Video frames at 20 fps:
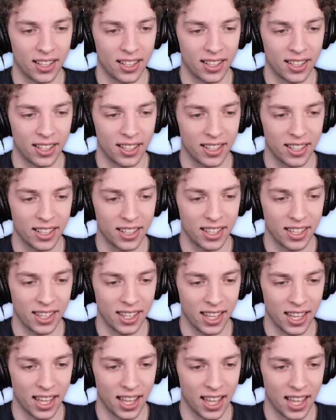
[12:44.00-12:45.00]
obsidian blocks. It's
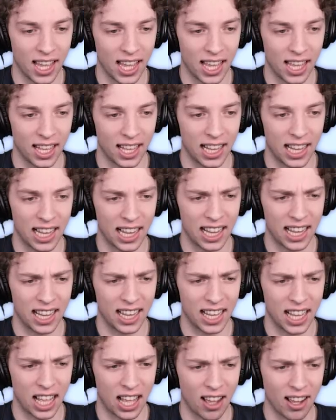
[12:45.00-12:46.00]
gonna yeah. take in like a
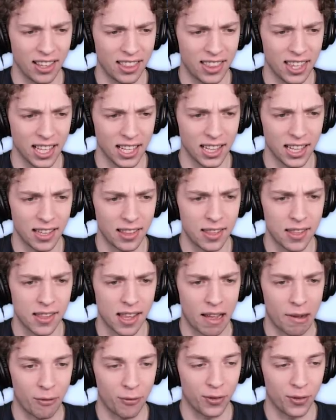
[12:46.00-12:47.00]
year. I yeah. think this is our